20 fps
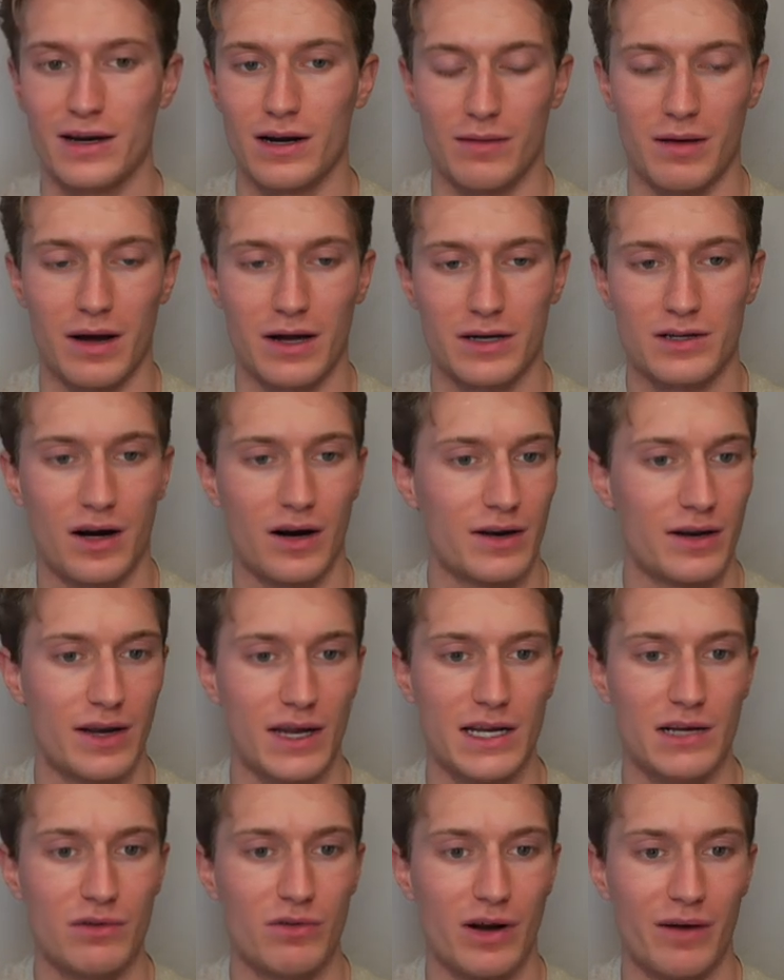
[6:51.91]
I'm not talking to
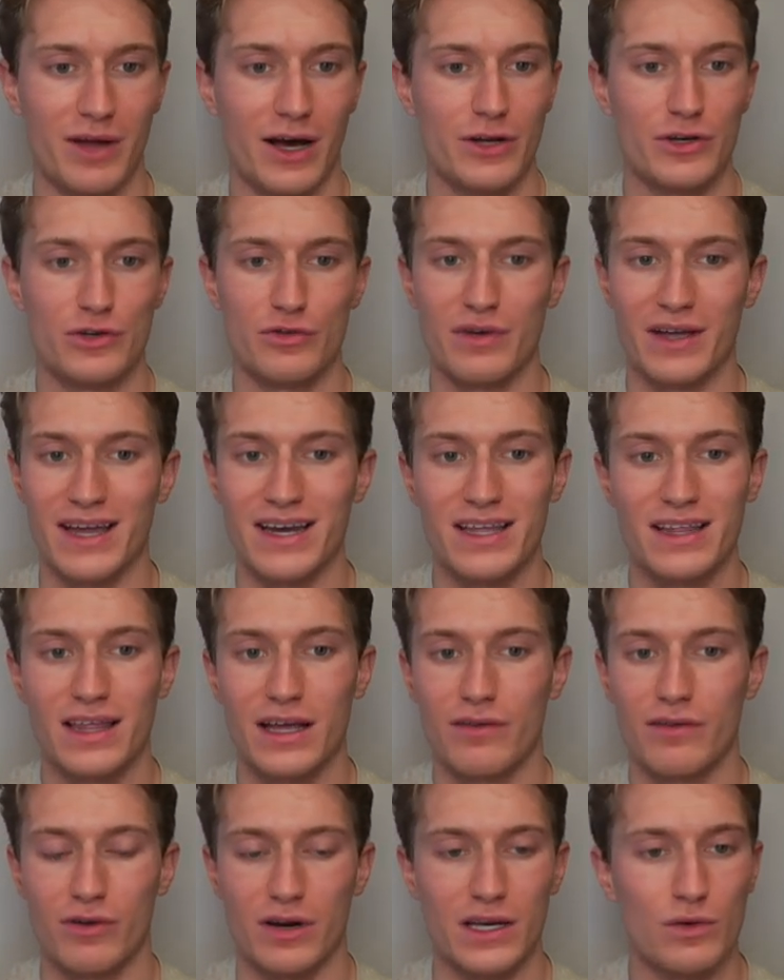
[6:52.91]
anyone. I'm not doing anything
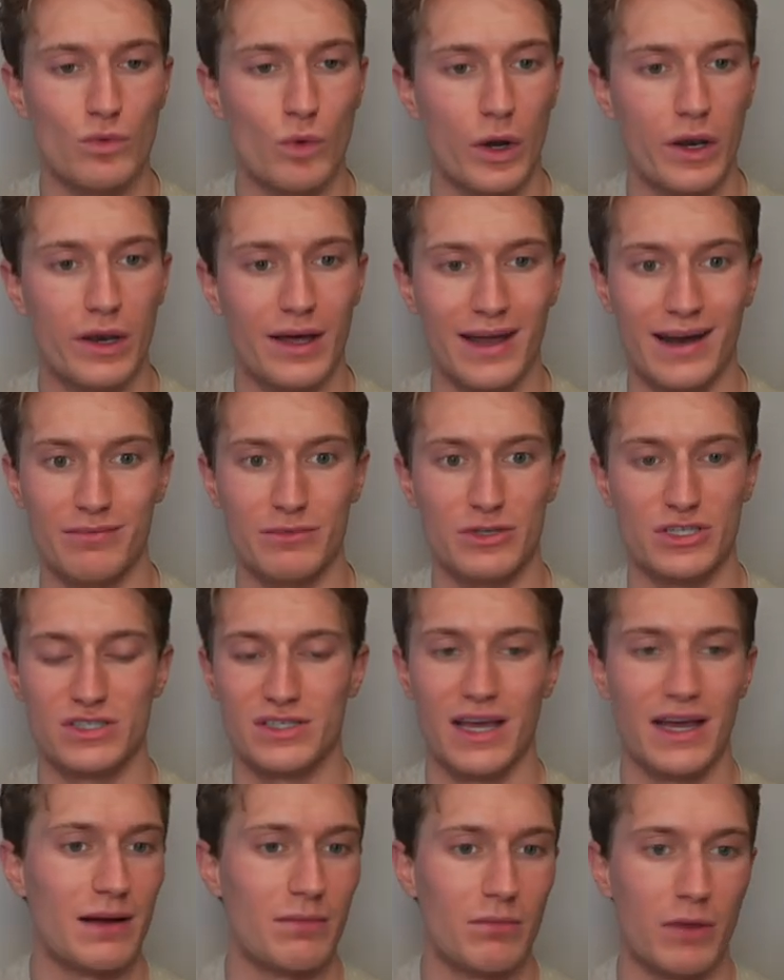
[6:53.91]
for anyone, and I'm just
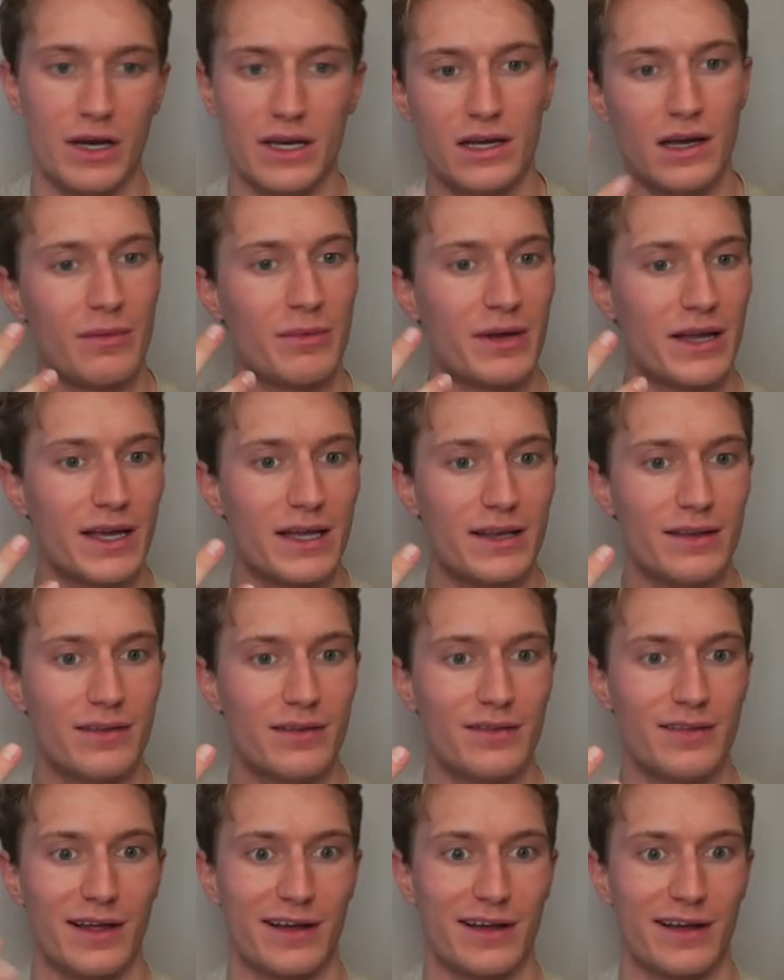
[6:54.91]
getting money coming in. Like